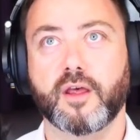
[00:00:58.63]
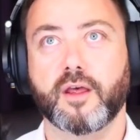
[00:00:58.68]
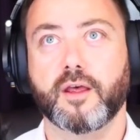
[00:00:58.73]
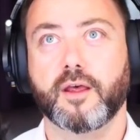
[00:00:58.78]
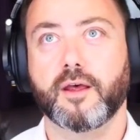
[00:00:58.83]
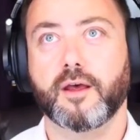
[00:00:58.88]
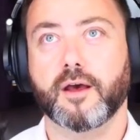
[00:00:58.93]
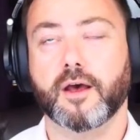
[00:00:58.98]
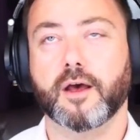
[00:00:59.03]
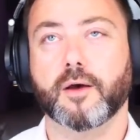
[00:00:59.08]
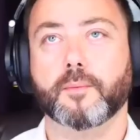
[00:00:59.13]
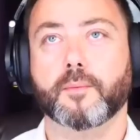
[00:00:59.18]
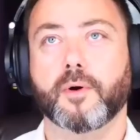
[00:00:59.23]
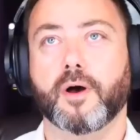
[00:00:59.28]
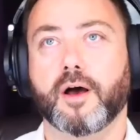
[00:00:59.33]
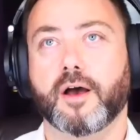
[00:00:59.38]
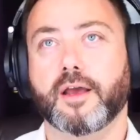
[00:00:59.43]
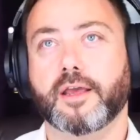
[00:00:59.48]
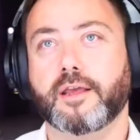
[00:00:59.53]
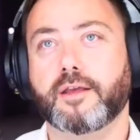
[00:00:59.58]

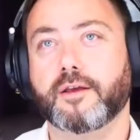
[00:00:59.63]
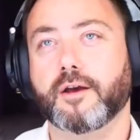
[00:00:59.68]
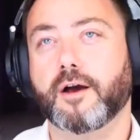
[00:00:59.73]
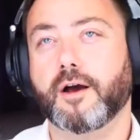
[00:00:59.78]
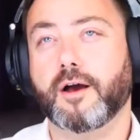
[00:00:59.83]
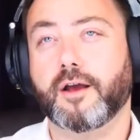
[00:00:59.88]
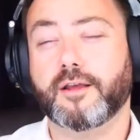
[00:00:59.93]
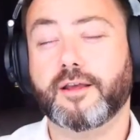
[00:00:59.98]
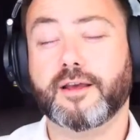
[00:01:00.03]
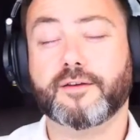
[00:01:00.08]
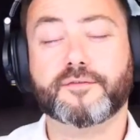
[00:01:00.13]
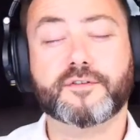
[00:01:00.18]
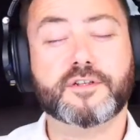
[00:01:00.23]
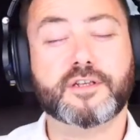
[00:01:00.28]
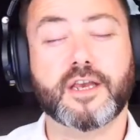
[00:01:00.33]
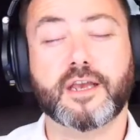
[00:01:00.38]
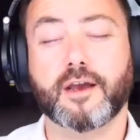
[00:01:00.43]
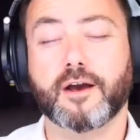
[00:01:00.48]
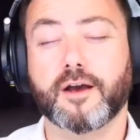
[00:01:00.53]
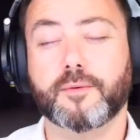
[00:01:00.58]
I have to
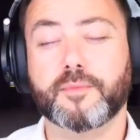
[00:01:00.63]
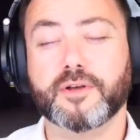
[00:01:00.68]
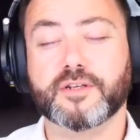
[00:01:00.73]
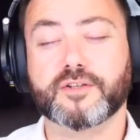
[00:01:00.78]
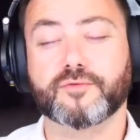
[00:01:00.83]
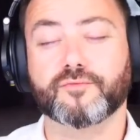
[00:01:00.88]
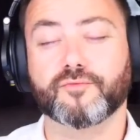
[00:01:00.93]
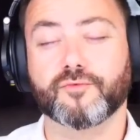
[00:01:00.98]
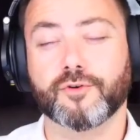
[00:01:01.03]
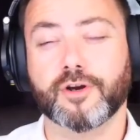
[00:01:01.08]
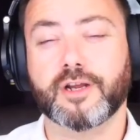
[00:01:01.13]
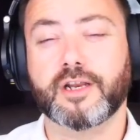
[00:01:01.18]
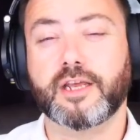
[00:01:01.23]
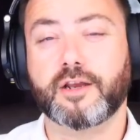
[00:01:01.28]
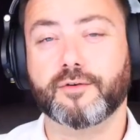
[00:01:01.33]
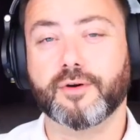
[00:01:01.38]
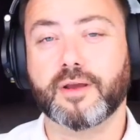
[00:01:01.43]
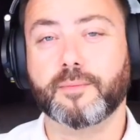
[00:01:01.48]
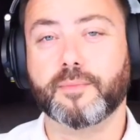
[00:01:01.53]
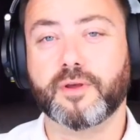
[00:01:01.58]
say, I met some really
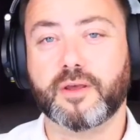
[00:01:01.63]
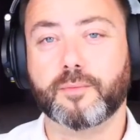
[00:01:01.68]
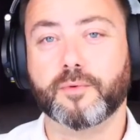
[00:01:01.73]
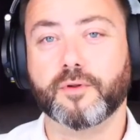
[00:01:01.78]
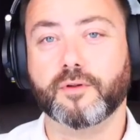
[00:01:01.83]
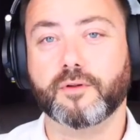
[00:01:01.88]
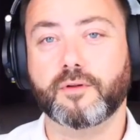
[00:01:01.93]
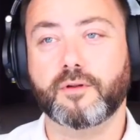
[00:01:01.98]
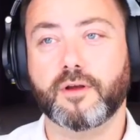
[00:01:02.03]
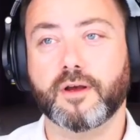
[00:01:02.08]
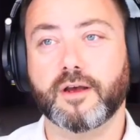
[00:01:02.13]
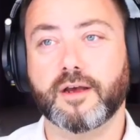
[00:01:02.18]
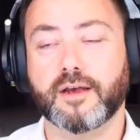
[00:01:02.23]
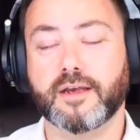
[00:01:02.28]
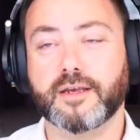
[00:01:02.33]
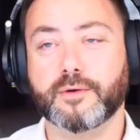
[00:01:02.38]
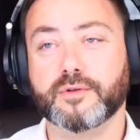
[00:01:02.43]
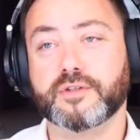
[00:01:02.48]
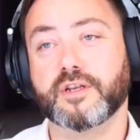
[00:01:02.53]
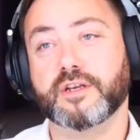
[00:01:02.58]
great people.
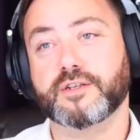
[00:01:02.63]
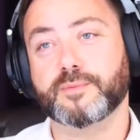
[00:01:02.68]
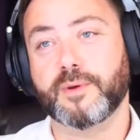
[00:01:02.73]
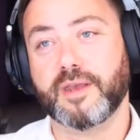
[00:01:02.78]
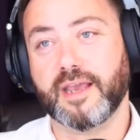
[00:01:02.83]
It was nice meeting